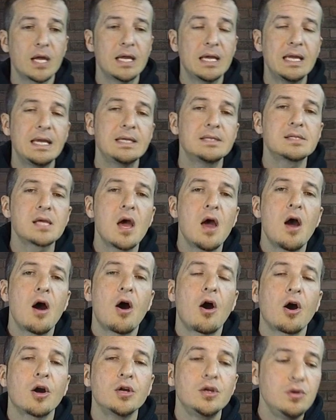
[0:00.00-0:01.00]
is
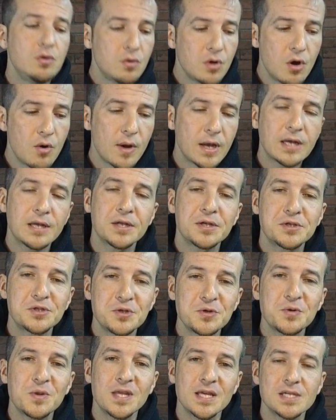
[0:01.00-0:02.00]
are you going to
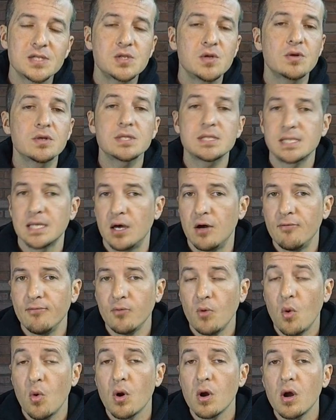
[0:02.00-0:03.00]
do this yourself
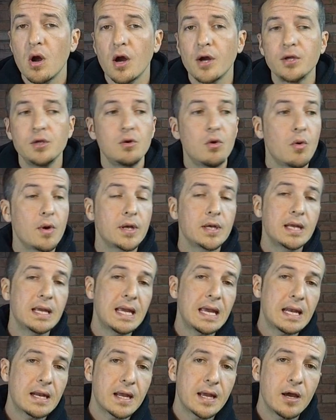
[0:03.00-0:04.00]
or are you going to
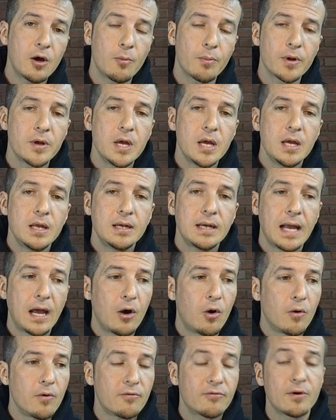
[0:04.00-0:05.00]
get help?
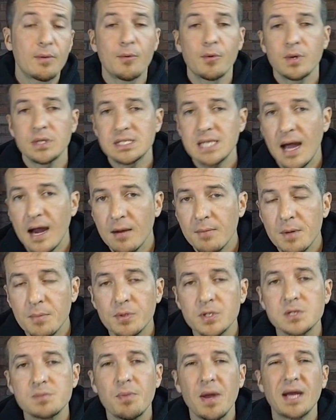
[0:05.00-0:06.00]
Now, from a retirement
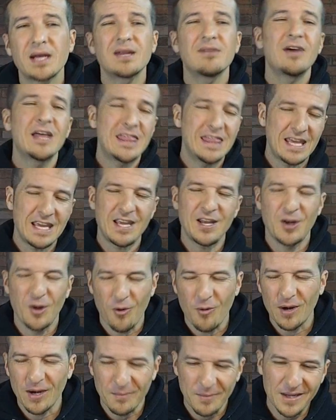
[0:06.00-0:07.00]
perspective, I think you know
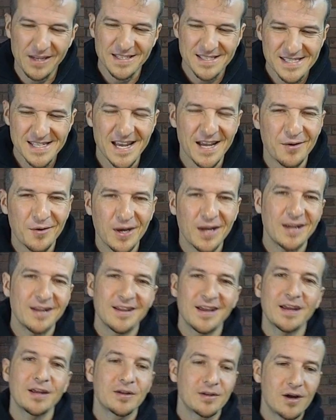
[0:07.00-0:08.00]
what I'm going to say, right?
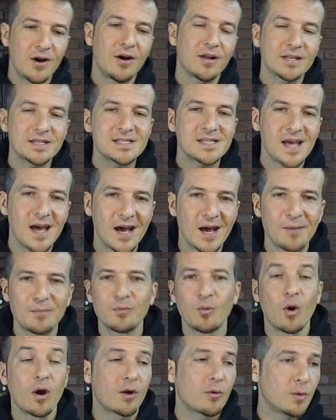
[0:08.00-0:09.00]
Like, call us up,
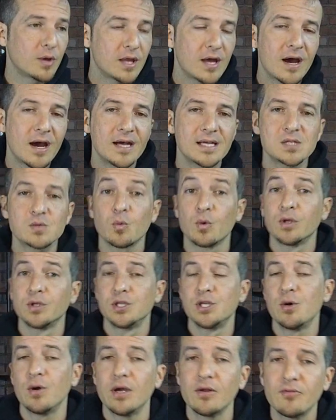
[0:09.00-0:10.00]
work with us, we'll
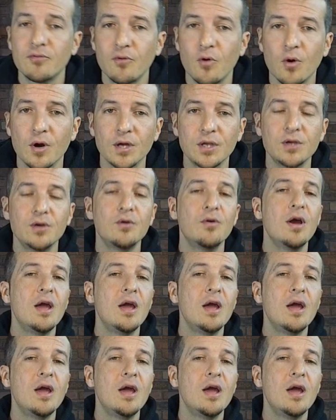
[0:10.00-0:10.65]
do it for you